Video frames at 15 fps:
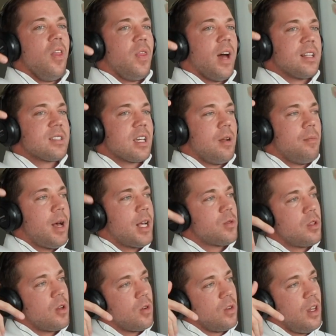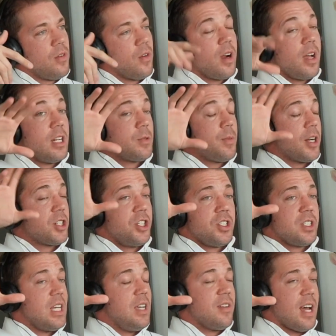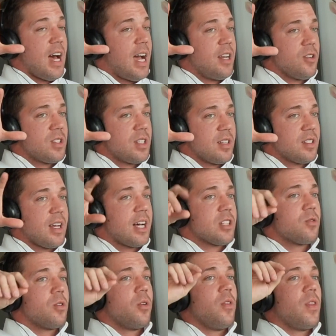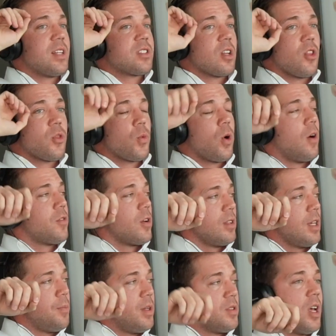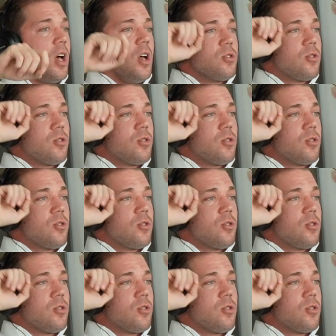That's going to mess with your liver, and especially just even high dose testosterone, that's going to throw off your lipids.